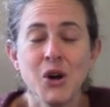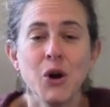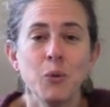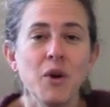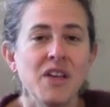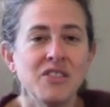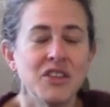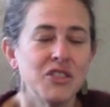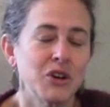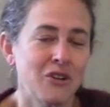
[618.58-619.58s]

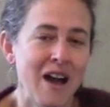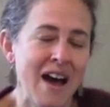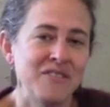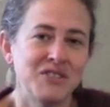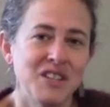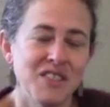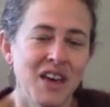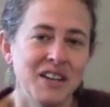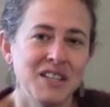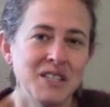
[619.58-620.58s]
with the craft
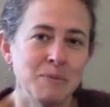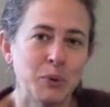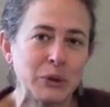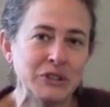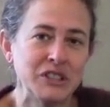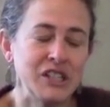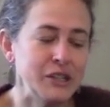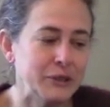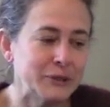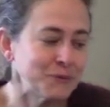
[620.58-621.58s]
that is important to
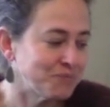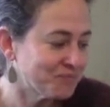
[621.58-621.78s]
you.